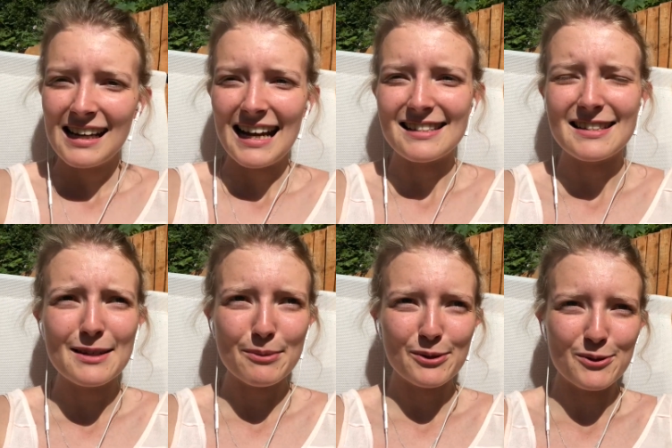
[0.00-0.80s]
It's a
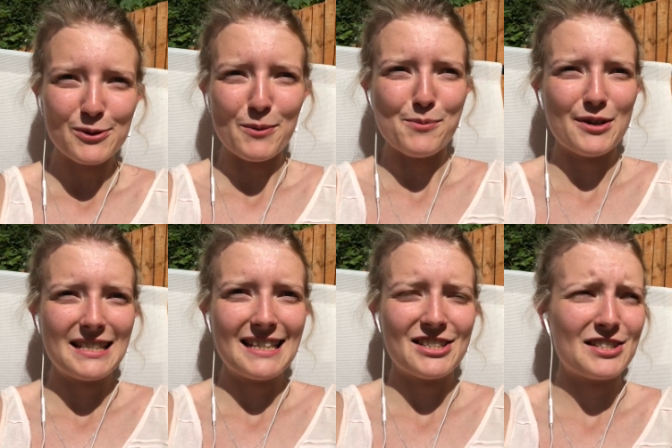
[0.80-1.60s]
typical sort of
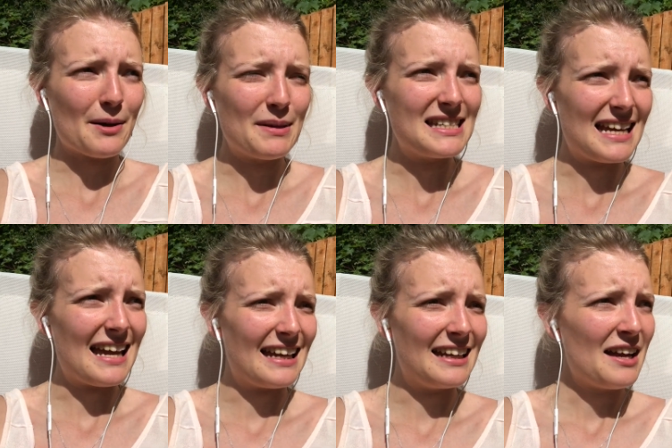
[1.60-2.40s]
British summer
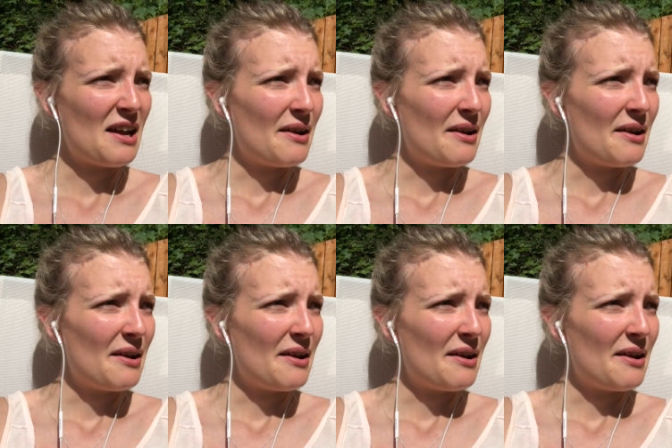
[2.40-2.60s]
day